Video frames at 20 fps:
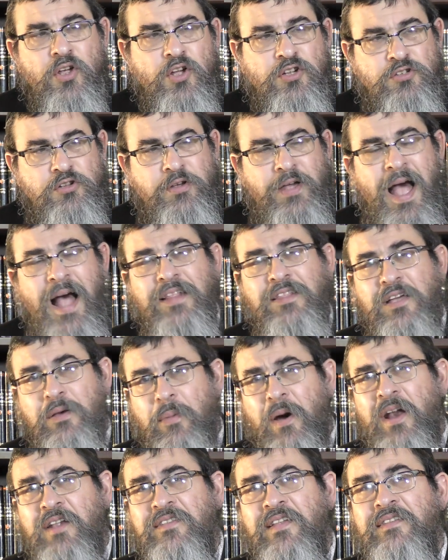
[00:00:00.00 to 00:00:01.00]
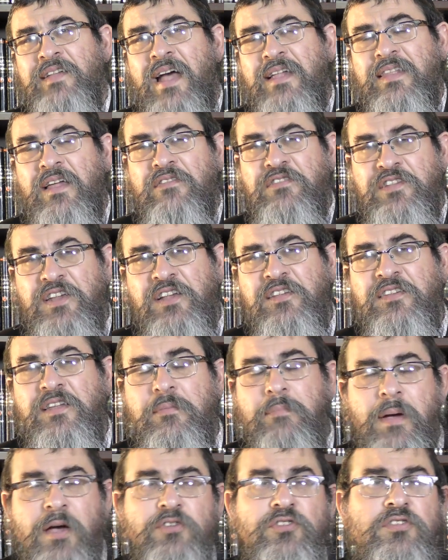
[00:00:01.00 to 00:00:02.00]
So the Gemara says you had to have 60
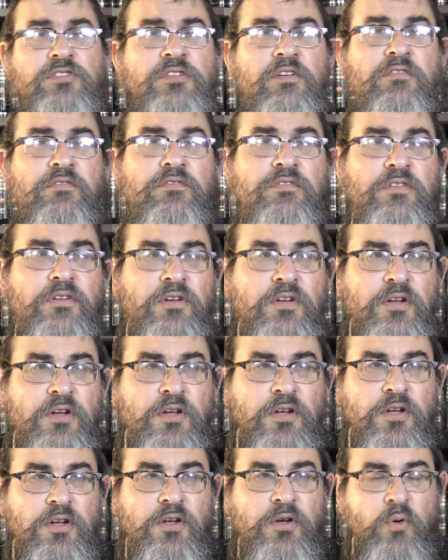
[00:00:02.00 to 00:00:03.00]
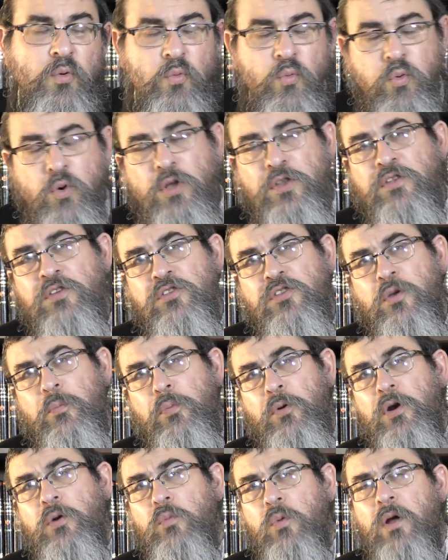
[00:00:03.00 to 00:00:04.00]
measures of wood to
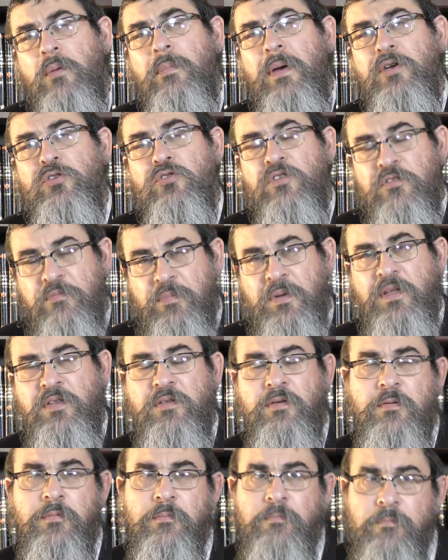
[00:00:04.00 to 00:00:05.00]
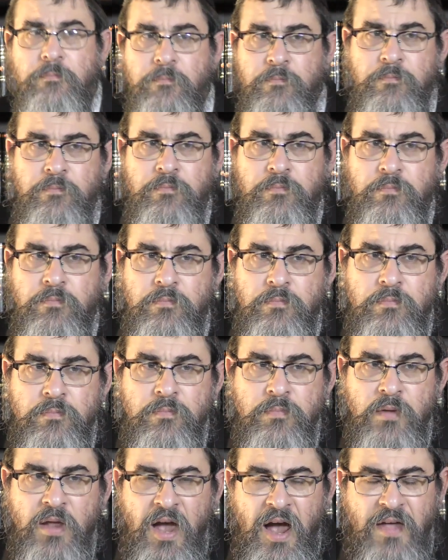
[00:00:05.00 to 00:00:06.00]
burn one measure of meat.
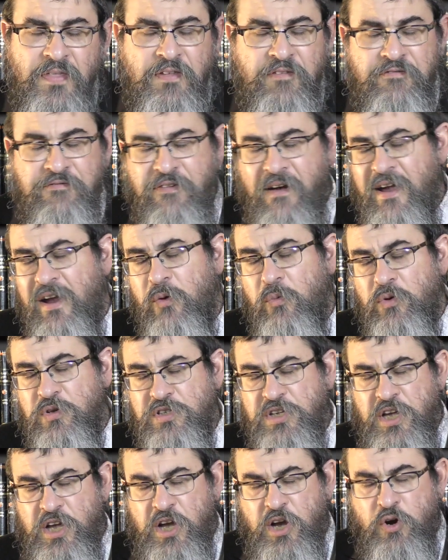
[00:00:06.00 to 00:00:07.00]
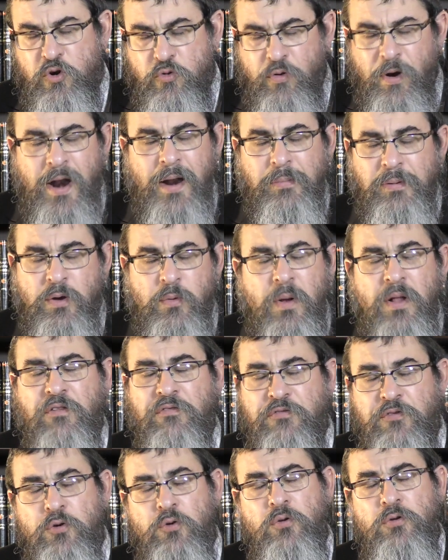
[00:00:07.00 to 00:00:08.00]
And the fire was incredibly well
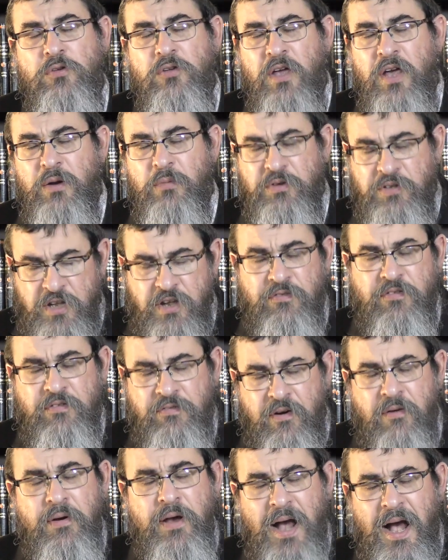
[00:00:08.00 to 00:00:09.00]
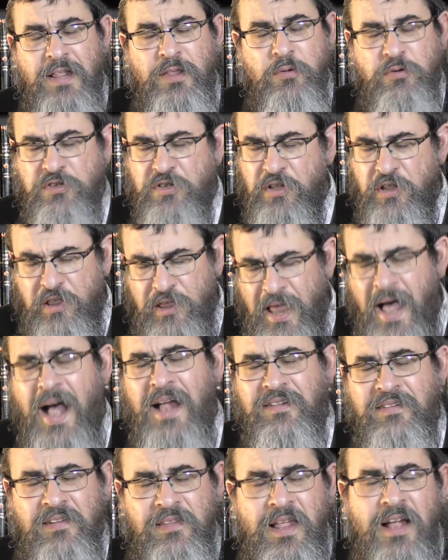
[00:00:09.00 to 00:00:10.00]
fueled, and it was therefore very hot. There was
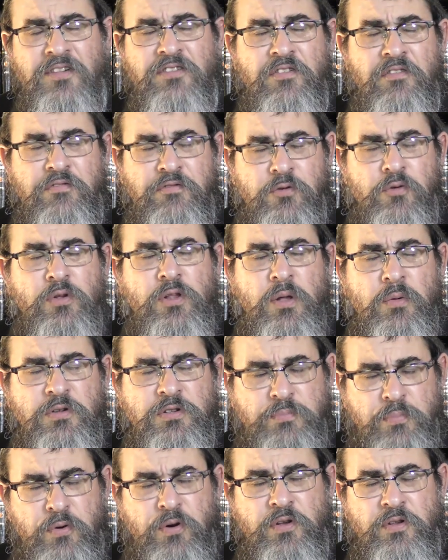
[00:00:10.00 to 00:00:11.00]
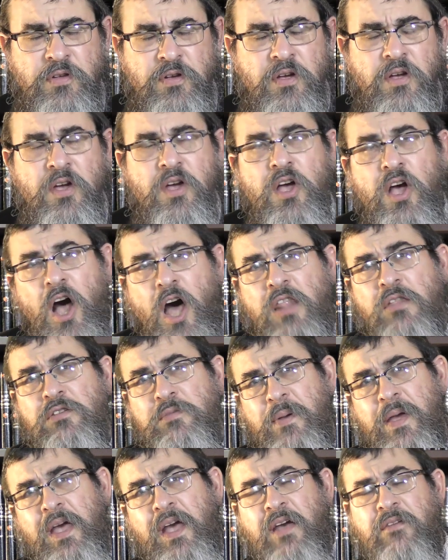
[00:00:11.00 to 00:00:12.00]
lots and lots of fuel that was burnt on the
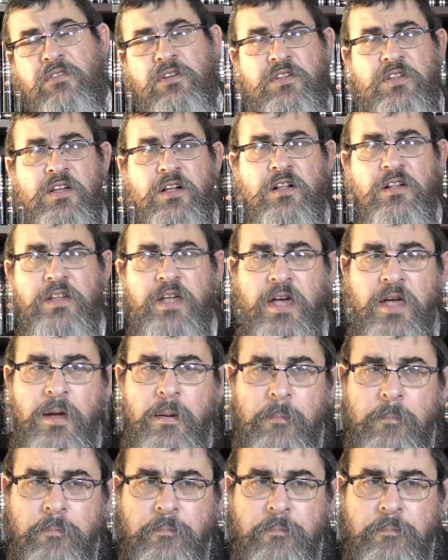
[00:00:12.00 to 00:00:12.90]
Mizbeach every single day.